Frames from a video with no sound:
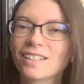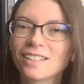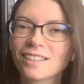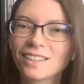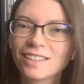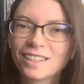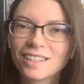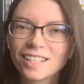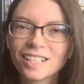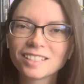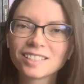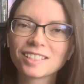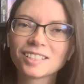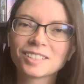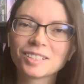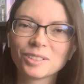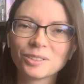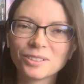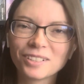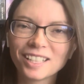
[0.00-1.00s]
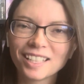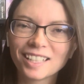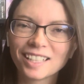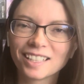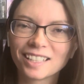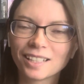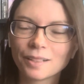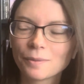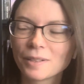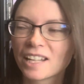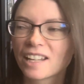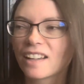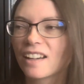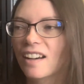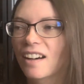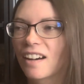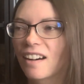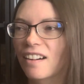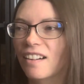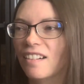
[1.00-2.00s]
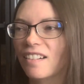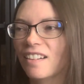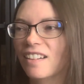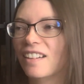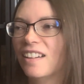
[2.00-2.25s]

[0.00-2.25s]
This is who did it. I'm like, oh,